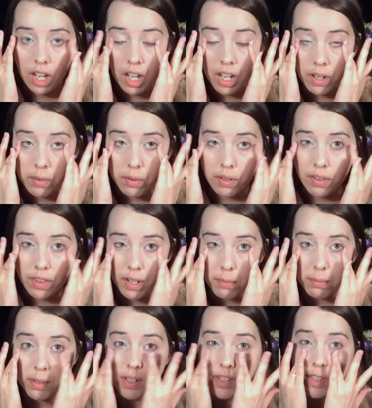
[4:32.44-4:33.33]
I don't know that
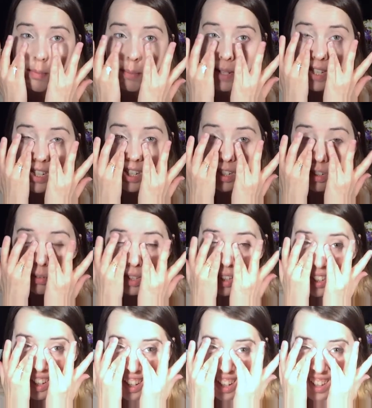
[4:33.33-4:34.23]
I'm always the best at
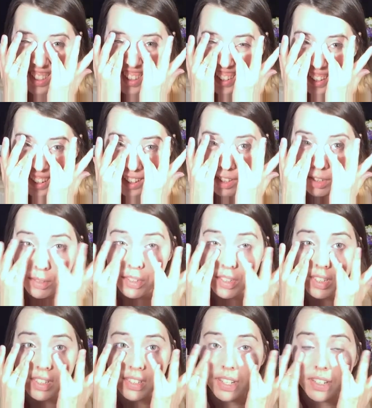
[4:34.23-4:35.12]
doing that. I think I usually